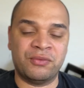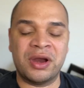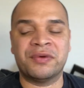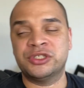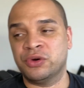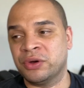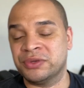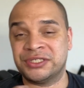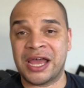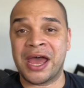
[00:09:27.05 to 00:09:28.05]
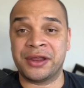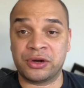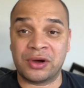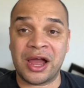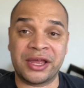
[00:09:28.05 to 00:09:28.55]
whenever Jordan was sad and
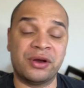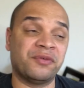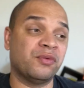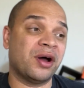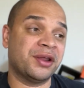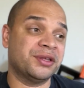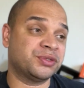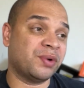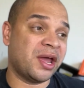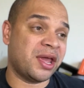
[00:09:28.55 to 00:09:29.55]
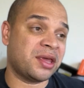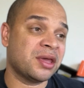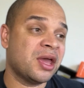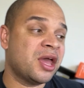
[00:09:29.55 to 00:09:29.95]
crying and never wanted his way,